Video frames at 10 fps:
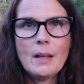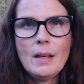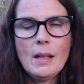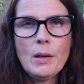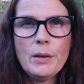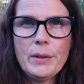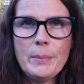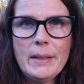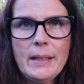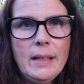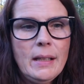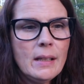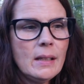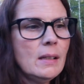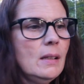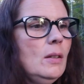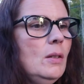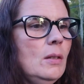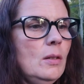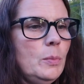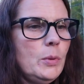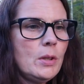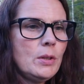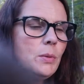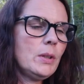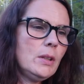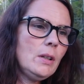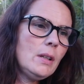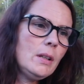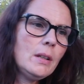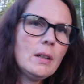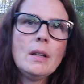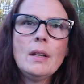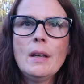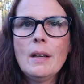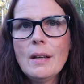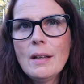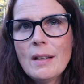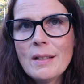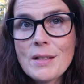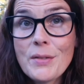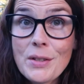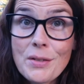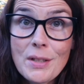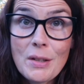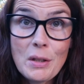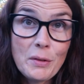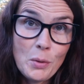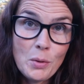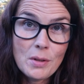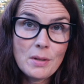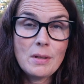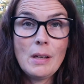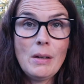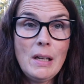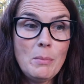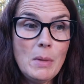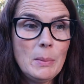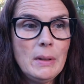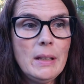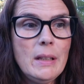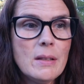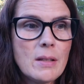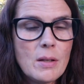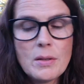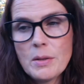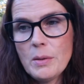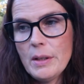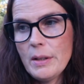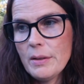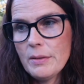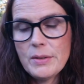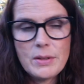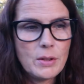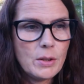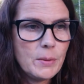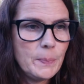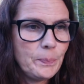Hello, everybody. Hope you're all doing good. Sylvester's out here, of course, and now I have Marmalade is also another visitor.